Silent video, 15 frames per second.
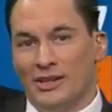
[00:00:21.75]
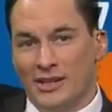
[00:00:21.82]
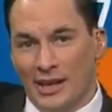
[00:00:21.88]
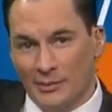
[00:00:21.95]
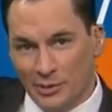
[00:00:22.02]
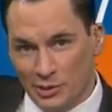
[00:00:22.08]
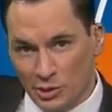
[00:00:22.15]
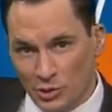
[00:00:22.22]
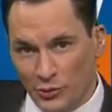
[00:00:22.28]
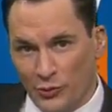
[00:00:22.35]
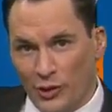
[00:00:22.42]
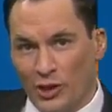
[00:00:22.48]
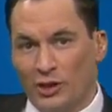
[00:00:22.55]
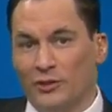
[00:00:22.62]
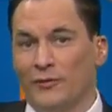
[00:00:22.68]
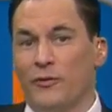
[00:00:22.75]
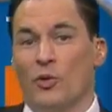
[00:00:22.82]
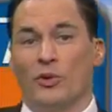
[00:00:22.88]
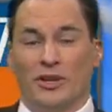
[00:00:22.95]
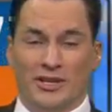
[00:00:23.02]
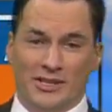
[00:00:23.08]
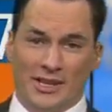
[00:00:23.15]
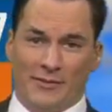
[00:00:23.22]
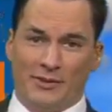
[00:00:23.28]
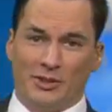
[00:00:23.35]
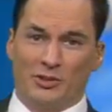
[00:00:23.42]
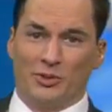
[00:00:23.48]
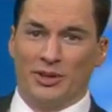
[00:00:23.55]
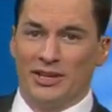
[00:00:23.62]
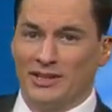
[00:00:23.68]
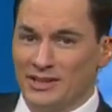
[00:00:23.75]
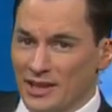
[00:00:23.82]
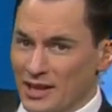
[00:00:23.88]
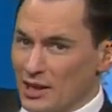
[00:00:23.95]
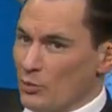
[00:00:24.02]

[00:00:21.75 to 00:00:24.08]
Temperatures fall 47 degrees.